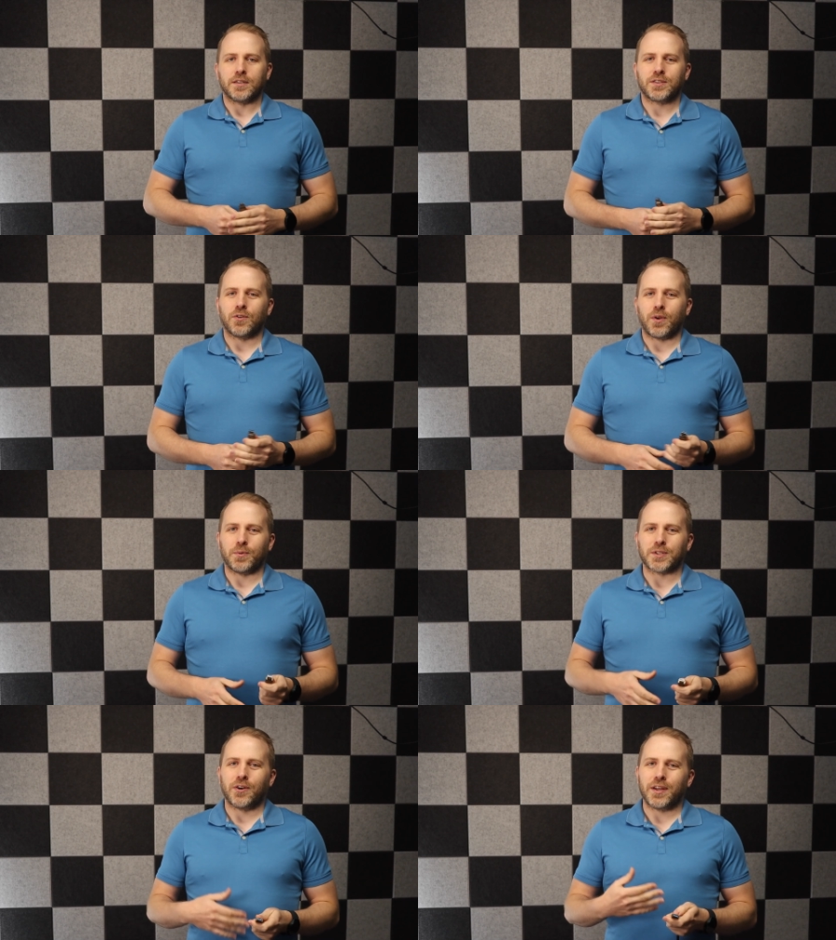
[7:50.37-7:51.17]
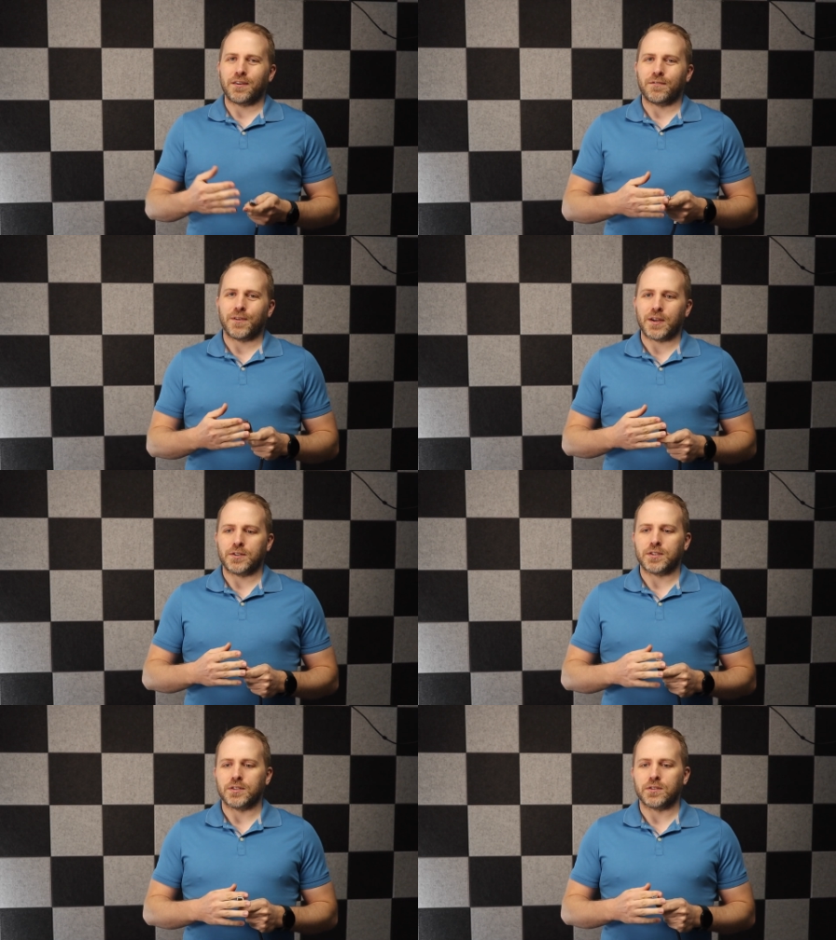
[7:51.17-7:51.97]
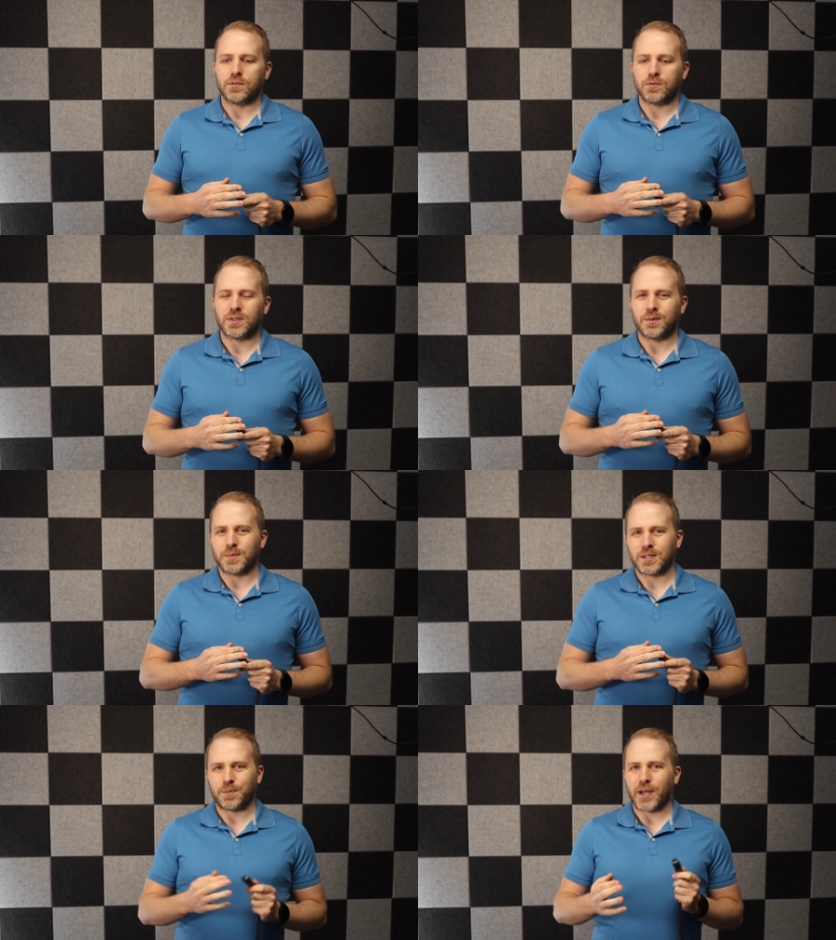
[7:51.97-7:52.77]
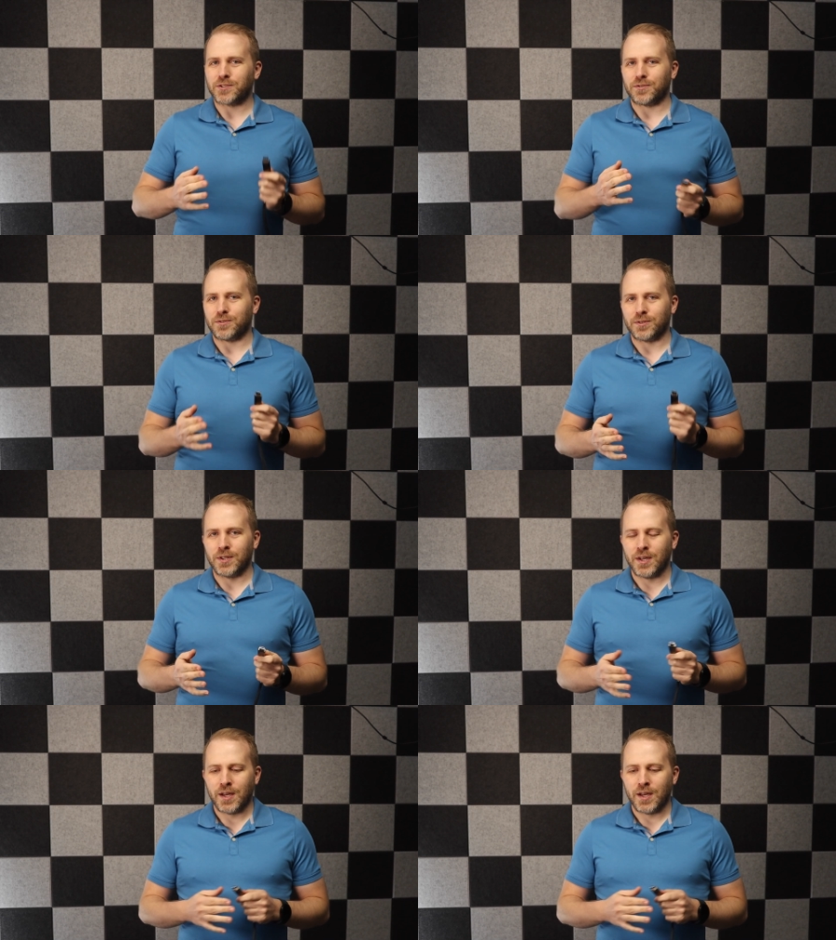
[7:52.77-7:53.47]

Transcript: So it was already configured to do some special